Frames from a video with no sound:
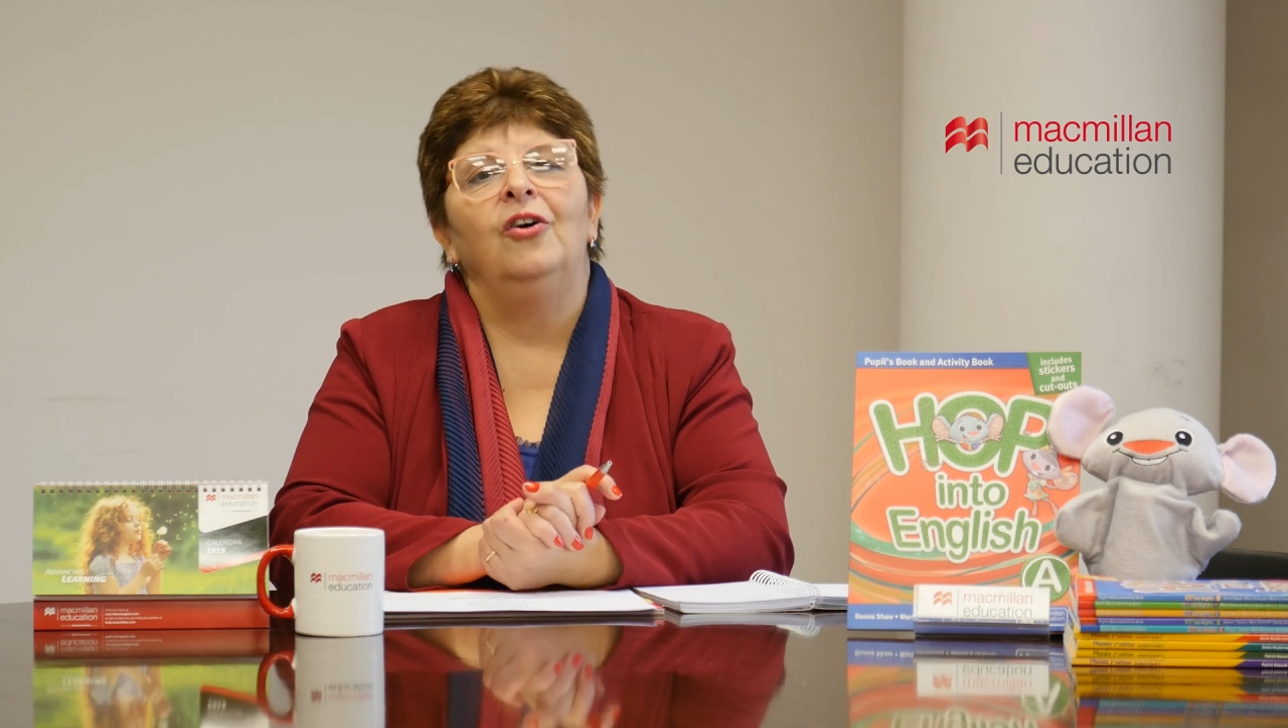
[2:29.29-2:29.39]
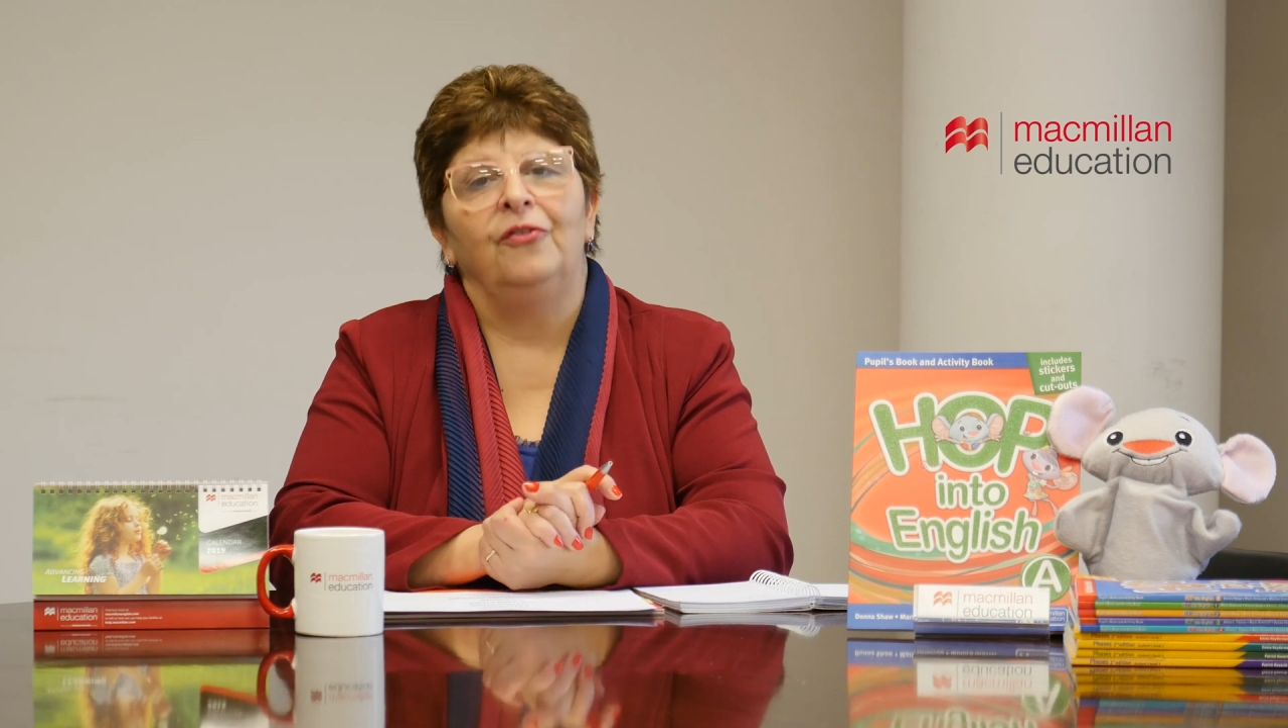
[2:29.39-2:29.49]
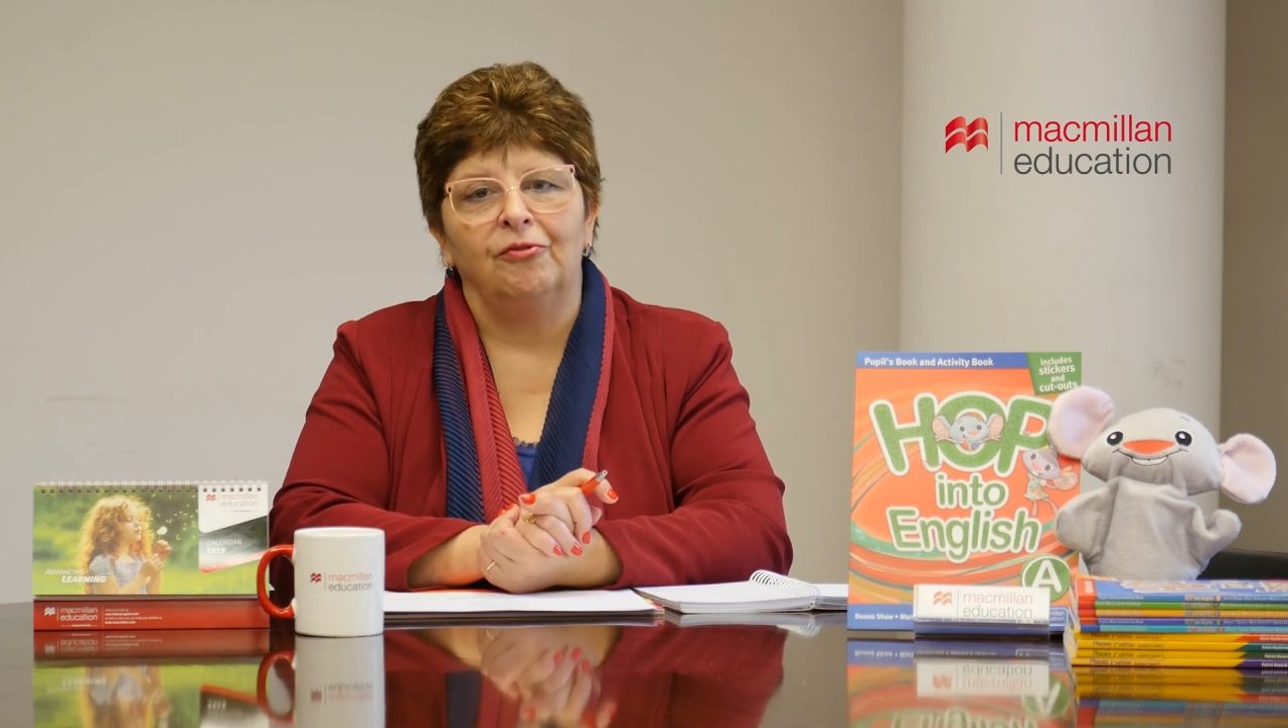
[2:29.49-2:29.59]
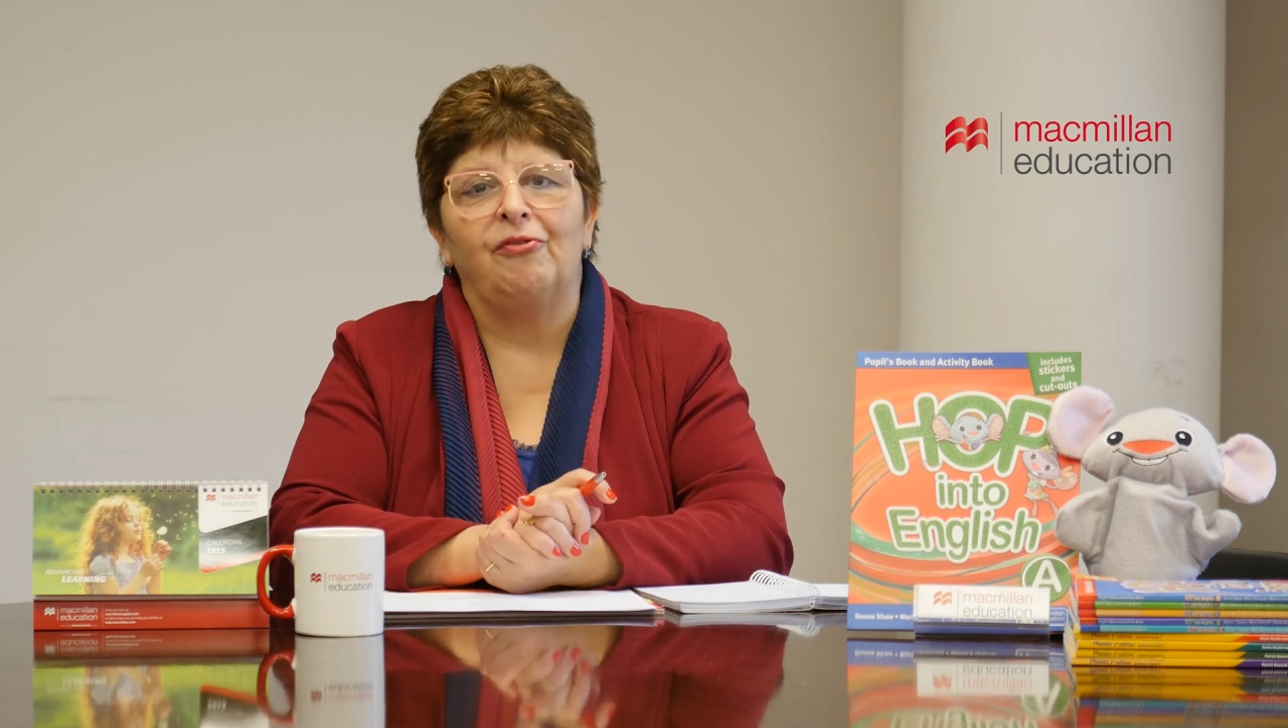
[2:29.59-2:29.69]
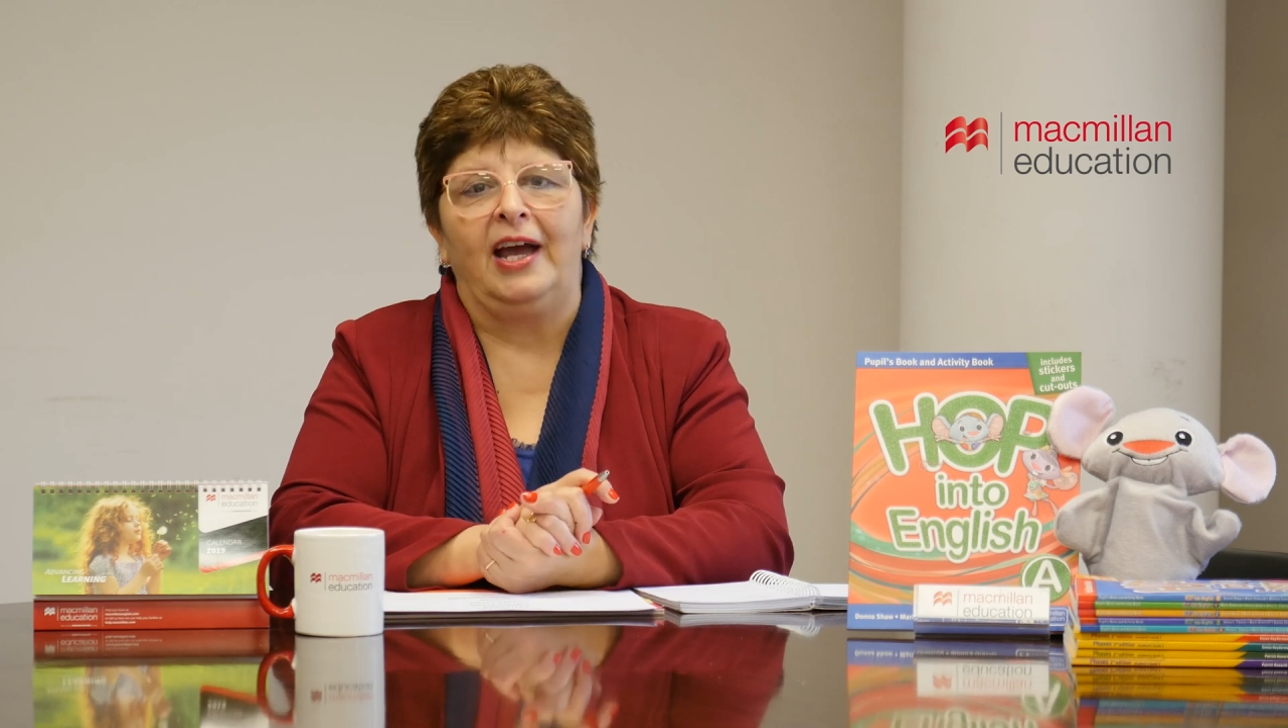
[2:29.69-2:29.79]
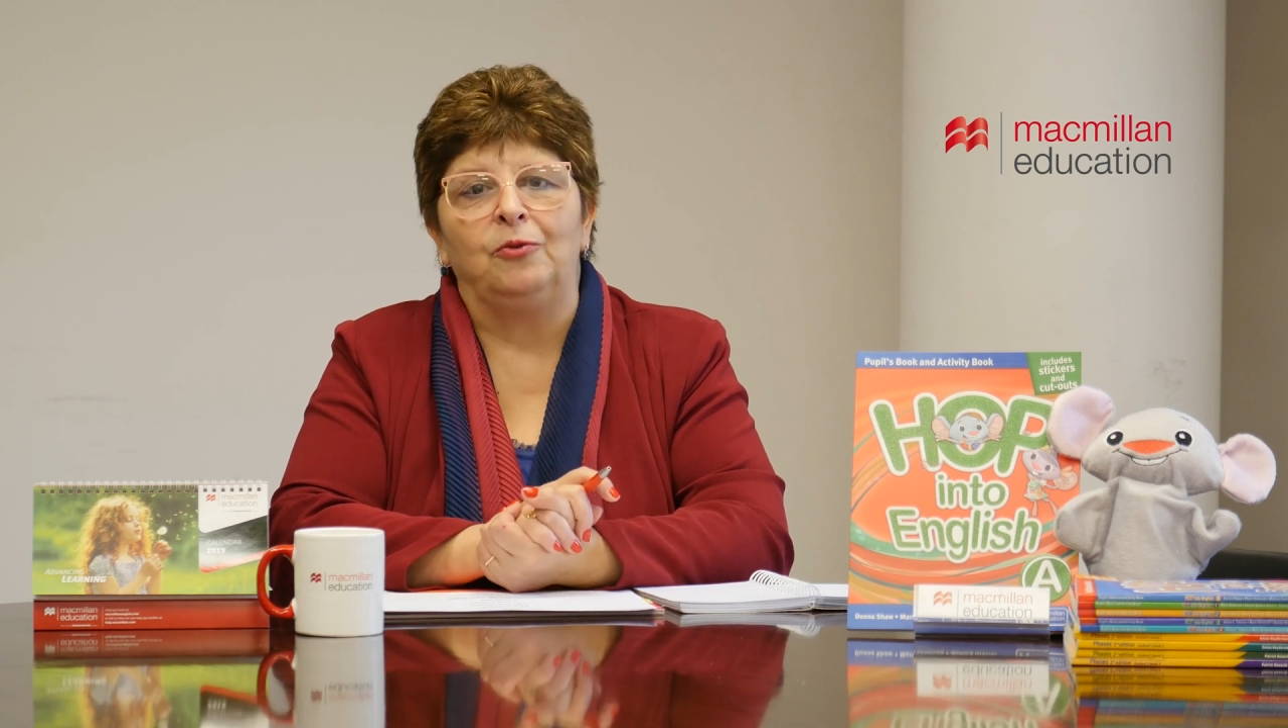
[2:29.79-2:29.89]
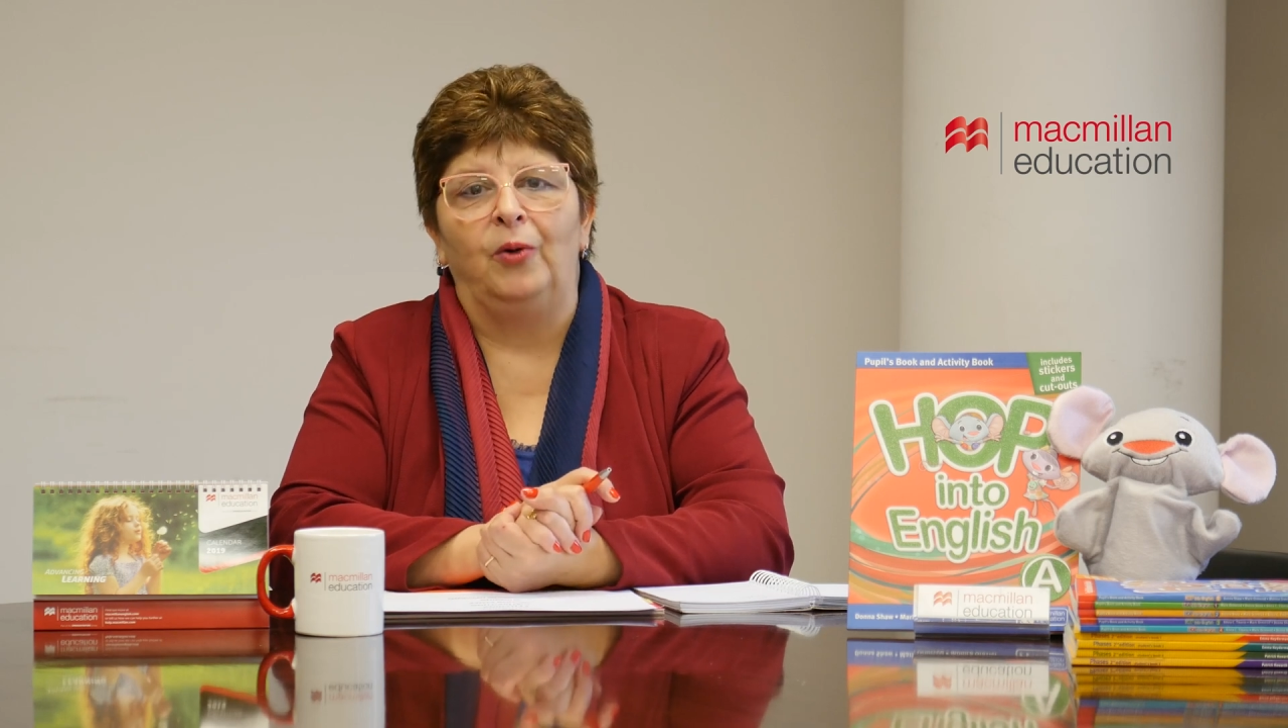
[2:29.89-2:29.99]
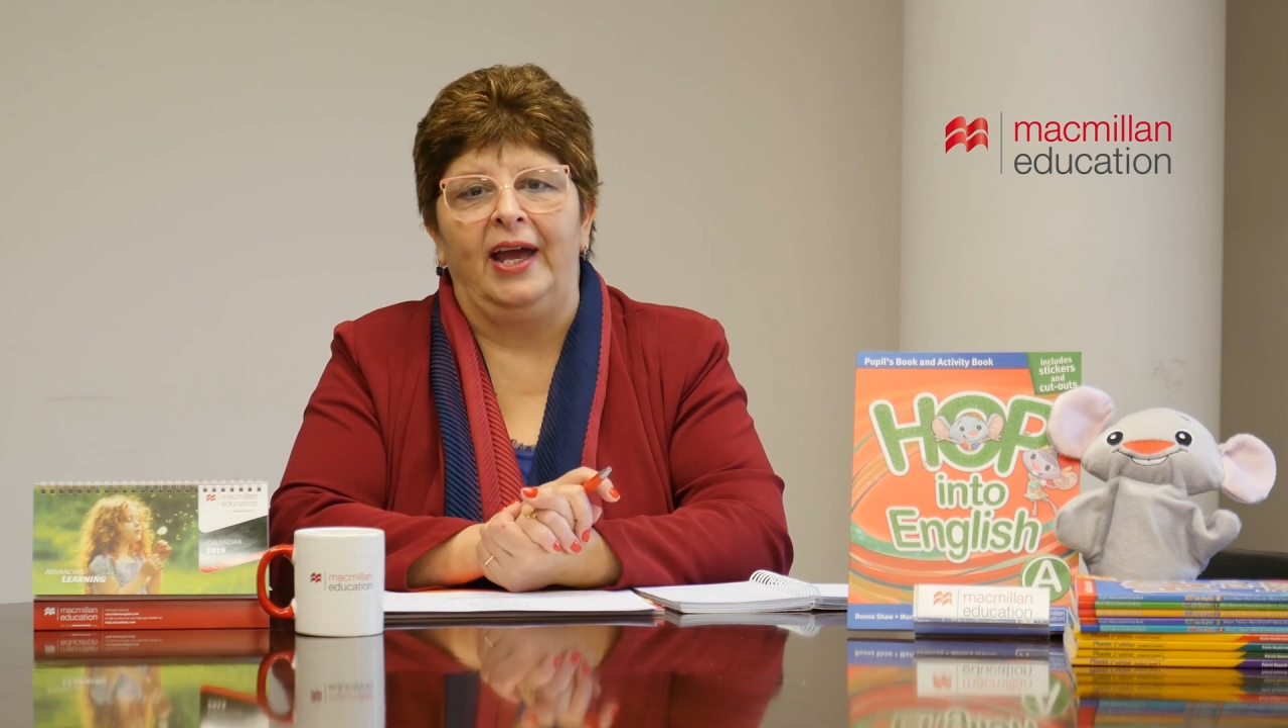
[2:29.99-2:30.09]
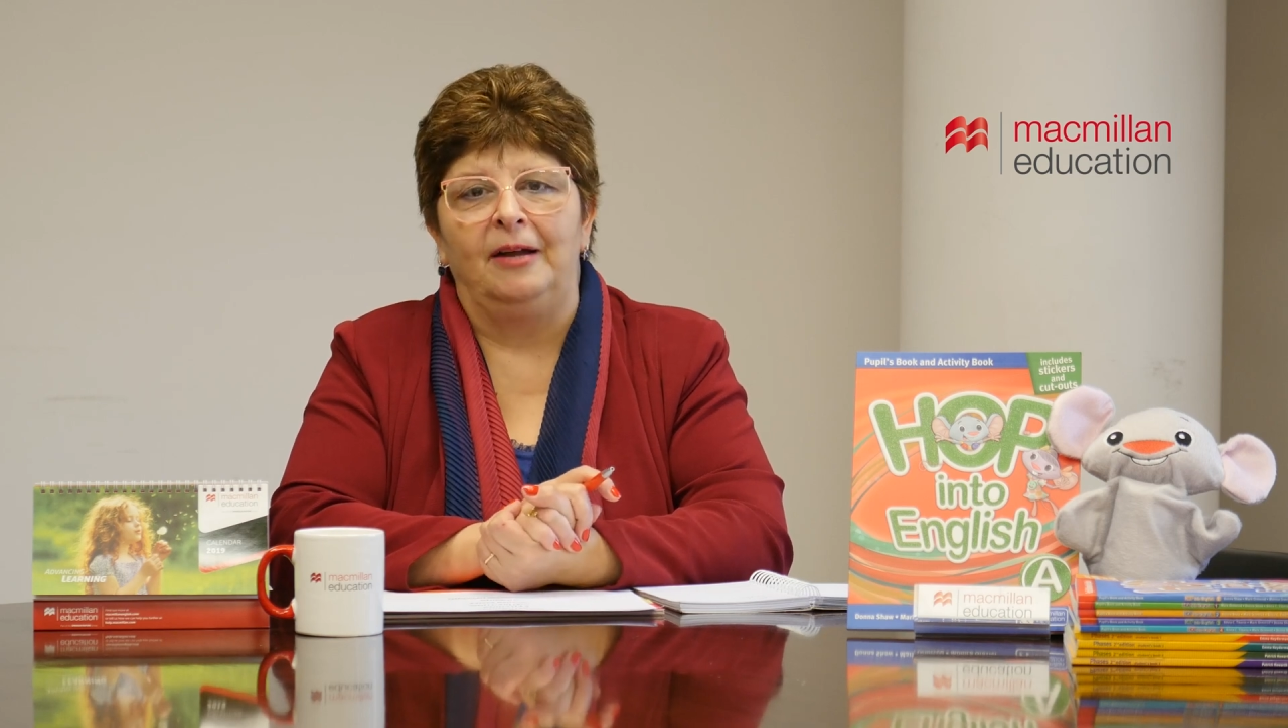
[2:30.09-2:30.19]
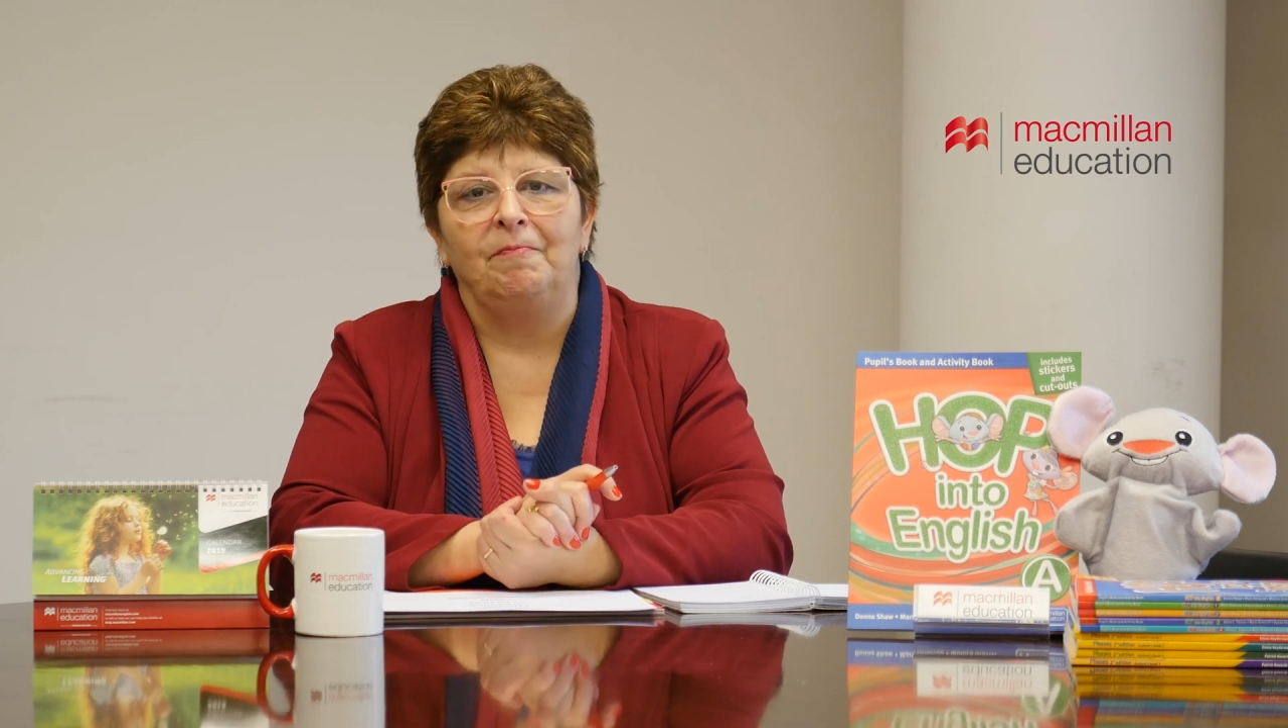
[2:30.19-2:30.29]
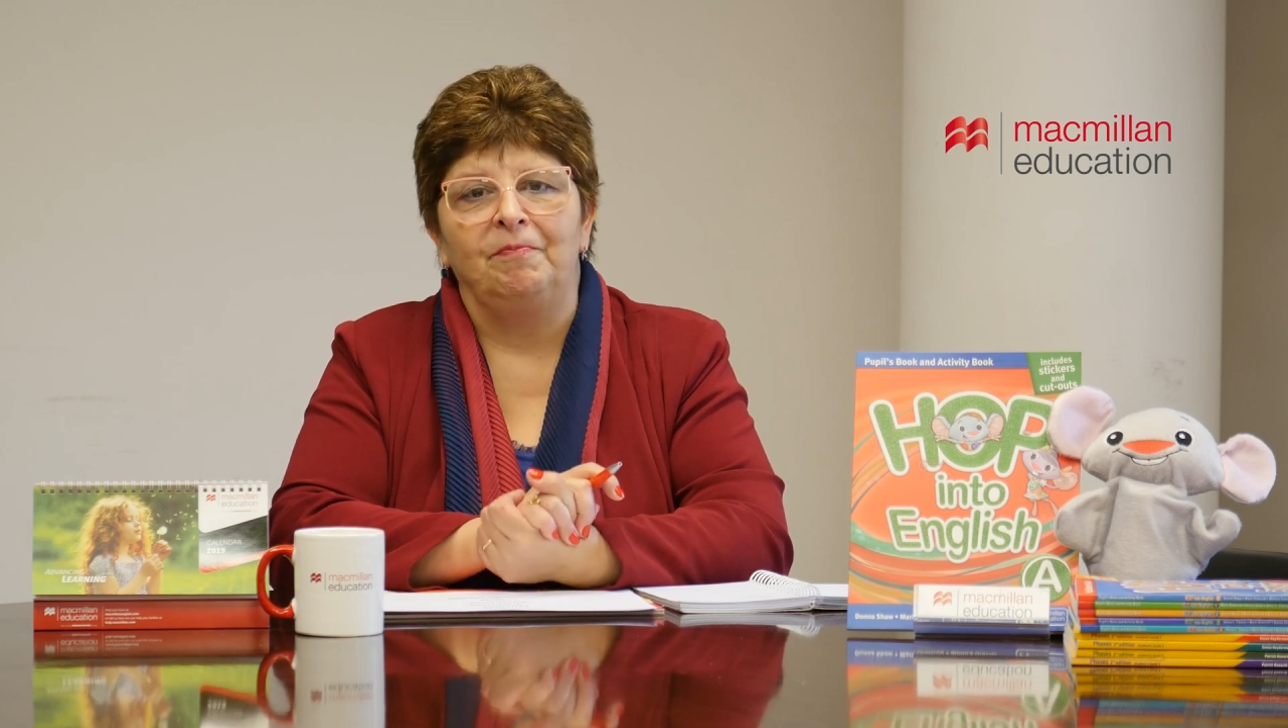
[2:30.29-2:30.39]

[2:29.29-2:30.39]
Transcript: on the right way.